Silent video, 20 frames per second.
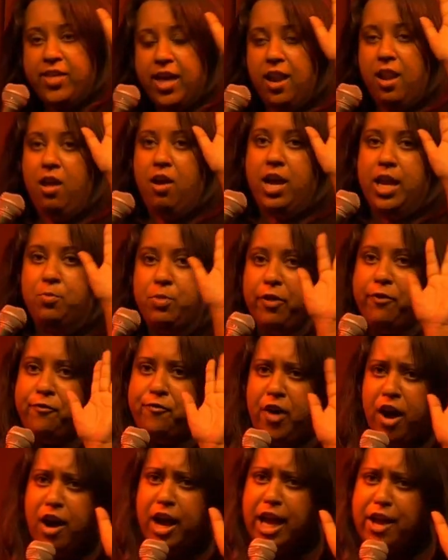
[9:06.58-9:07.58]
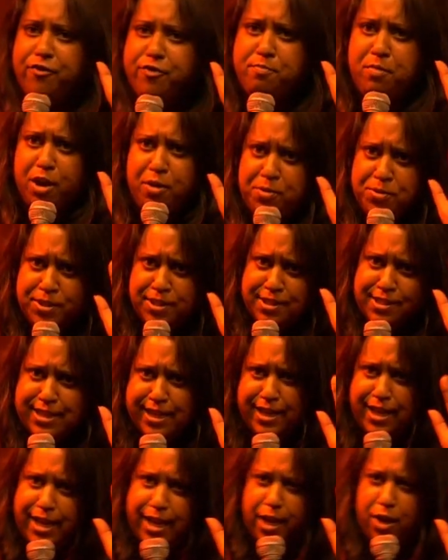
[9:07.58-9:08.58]
that line with 5 mosts
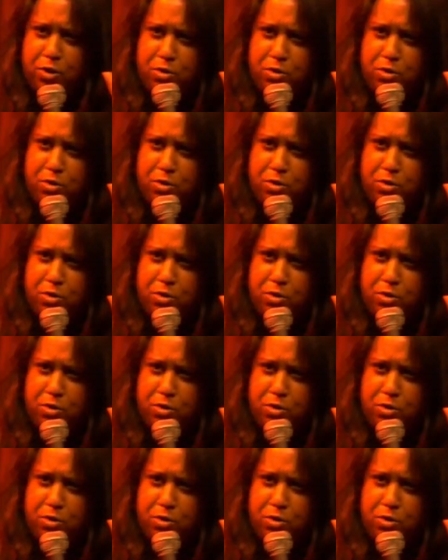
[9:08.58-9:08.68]
in it?